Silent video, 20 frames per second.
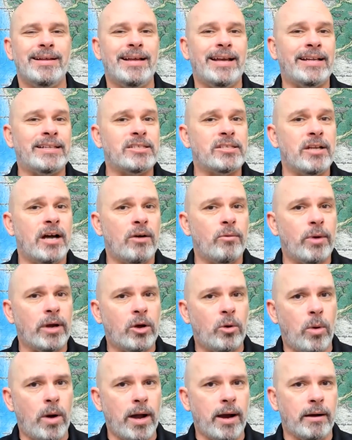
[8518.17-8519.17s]
It's not
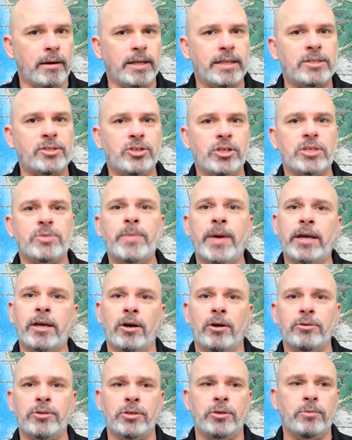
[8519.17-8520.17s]
required. It's just my
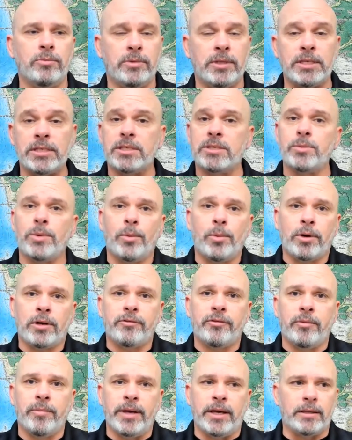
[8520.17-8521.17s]
go to. This is what worked
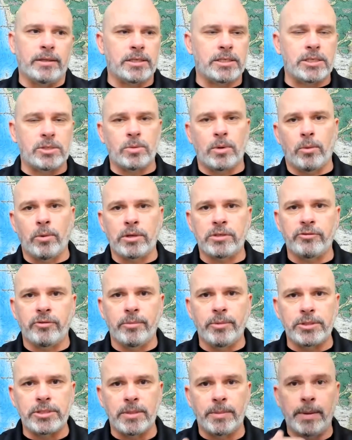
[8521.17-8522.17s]
for me. This is what works for
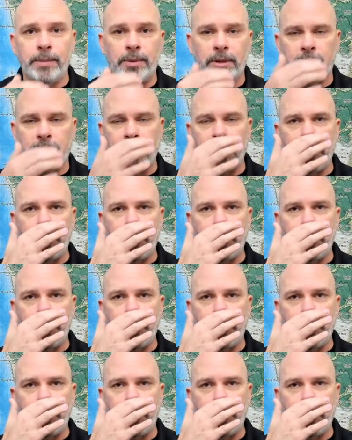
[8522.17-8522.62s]
most of the people that I